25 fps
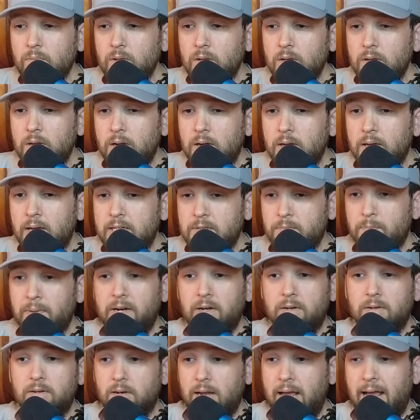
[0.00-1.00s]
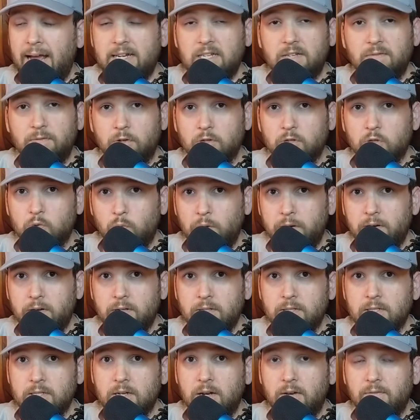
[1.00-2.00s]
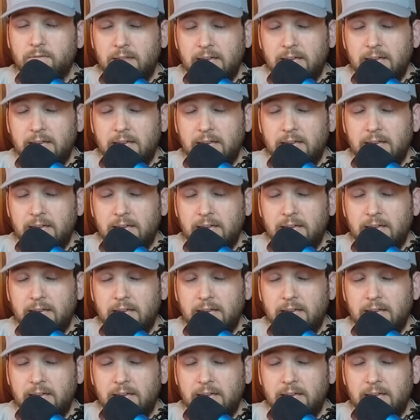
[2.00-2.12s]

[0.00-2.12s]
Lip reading: has been active on Twitter and stuff.